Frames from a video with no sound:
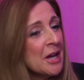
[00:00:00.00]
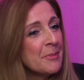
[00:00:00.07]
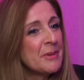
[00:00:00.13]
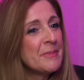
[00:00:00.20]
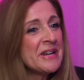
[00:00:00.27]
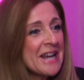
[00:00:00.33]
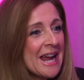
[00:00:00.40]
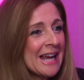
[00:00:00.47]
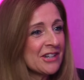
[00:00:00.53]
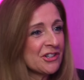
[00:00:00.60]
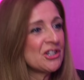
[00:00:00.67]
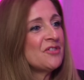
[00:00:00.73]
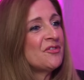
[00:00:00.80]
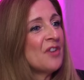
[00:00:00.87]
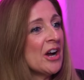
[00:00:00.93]
But I mean,
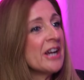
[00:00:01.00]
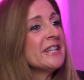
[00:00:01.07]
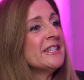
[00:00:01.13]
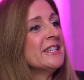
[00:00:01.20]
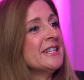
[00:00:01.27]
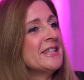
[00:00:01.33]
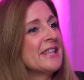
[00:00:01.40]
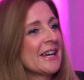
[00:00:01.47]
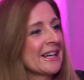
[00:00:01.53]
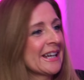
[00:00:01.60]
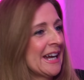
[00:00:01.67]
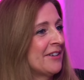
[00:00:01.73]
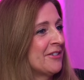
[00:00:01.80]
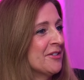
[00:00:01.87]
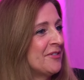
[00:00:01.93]
actually finding that
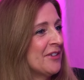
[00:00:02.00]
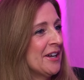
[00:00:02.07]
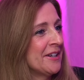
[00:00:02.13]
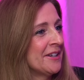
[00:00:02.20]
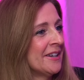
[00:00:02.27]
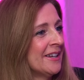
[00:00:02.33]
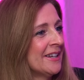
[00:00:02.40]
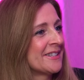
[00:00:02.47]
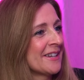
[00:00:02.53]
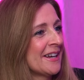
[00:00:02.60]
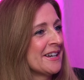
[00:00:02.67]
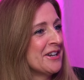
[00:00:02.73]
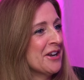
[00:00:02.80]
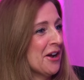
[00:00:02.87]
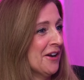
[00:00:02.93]
caravan, as
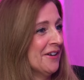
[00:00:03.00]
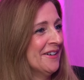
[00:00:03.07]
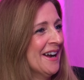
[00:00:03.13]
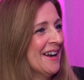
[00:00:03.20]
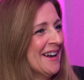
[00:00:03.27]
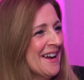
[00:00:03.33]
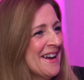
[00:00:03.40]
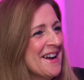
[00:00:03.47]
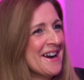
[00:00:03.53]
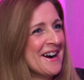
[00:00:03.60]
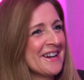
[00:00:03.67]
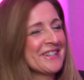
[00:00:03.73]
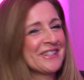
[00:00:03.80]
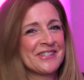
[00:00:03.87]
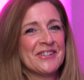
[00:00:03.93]
I know,
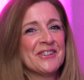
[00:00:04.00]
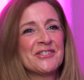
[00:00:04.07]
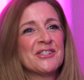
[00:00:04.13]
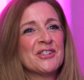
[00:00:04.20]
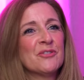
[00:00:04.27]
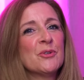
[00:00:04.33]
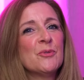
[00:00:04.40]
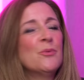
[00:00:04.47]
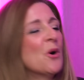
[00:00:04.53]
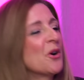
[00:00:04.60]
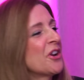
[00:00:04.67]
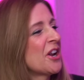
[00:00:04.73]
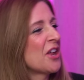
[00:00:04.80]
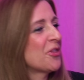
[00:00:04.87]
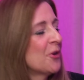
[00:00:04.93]
I started off with
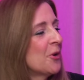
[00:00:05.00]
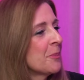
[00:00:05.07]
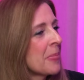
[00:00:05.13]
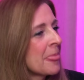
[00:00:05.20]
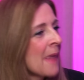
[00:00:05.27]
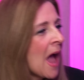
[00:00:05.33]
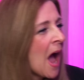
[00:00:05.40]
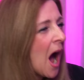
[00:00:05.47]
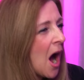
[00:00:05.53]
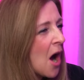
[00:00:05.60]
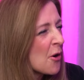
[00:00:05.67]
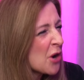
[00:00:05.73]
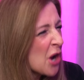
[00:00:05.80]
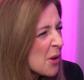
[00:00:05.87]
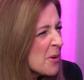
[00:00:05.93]
one and I thought,
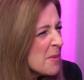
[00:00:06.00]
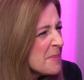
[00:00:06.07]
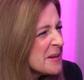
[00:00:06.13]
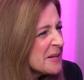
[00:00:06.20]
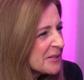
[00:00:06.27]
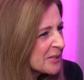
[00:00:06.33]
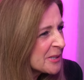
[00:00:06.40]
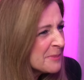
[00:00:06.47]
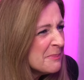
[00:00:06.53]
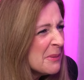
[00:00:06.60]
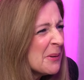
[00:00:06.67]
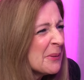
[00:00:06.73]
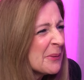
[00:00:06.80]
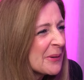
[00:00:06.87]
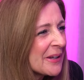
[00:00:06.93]
I'll go a bit
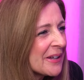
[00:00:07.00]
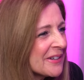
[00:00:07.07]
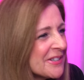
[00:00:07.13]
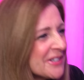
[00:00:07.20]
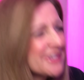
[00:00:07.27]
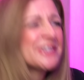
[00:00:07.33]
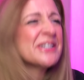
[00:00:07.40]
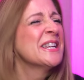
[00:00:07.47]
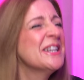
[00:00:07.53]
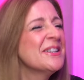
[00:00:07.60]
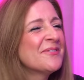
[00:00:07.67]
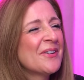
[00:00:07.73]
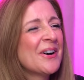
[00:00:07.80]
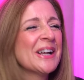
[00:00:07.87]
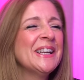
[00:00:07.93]
smaller to see
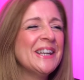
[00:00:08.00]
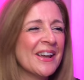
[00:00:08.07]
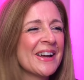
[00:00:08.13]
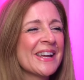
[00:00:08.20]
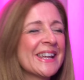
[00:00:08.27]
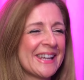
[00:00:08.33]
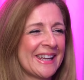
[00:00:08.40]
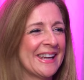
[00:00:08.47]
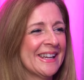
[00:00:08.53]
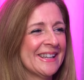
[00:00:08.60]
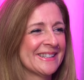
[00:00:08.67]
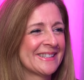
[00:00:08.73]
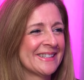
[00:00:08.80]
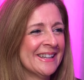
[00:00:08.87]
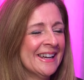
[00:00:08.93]
if I like
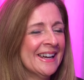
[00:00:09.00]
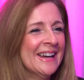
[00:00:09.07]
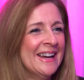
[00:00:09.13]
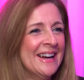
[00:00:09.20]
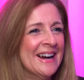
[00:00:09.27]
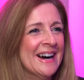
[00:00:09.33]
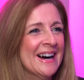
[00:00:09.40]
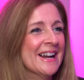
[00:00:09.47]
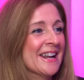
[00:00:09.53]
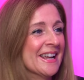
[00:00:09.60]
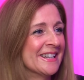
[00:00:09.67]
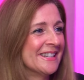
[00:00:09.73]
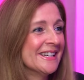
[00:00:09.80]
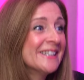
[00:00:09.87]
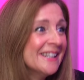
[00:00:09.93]
it. And
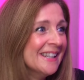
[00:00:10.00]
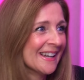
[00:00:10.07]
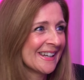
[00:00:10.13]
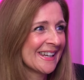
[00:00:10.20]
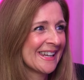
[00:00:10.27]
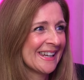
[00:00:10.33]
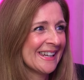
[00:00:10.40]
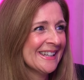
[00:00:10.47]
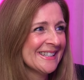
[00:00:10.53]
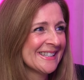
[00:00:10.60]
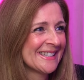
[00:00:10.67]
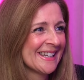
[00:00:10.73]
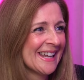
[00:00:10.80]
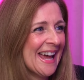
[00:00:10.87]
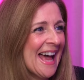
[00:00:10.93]
I did like
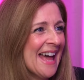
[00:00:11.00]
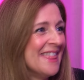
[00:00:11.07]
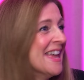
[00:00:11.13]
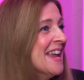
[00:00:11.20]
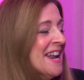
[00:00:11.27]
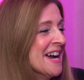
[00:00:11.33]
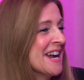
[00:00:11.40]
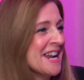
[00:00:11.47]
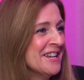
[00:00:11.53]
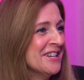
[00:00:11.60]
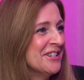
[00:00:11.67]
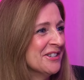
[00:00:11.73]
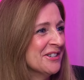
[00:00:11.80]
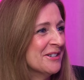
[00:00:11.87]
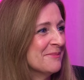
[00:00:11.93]
it. And then I
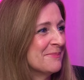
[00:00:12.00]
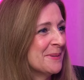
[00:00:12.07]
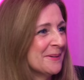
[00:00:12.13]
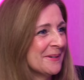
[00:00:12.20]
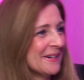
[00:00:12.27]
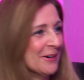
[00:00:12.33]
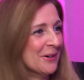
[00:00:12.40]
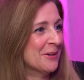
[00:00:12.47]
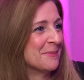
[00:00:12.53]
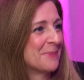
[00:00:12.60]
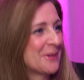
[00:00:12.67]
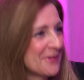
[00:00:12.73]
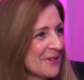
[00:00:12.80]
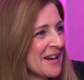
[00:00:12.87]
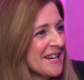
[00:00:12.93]
ended up
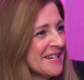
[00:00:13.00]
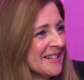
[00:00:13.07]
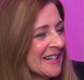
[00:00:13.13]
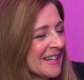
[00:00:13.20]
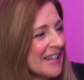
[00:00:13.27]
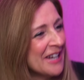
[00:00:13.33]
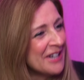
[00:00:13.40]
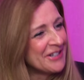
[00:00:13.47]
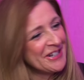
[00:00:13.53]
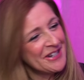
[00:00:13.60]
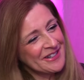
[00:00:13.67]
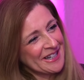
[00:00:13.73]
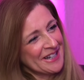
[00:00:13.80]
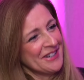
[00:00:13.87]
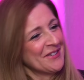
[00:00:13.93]
upgrading. Do
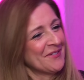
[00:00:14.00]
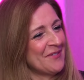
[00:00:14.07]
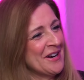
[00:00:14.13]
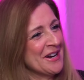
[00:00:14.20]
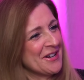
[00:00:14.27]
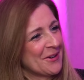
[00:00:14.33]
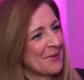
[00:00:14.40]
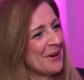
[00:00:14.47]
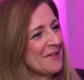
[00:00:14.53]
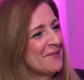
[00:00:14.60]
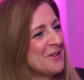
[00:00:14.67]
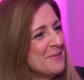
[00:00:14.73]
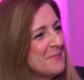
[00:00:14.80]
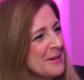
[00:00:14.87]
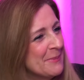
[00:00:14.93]
you tend to find quite a
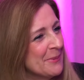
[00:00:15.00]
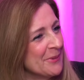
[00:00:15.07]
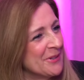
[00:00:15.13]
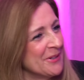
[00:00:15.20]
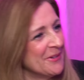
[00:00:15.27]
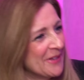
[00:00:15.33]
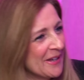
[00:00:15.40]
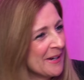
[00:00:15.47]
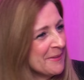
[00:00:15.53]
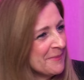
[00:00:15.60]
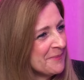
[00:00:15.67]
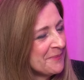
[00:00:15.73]
few people do that?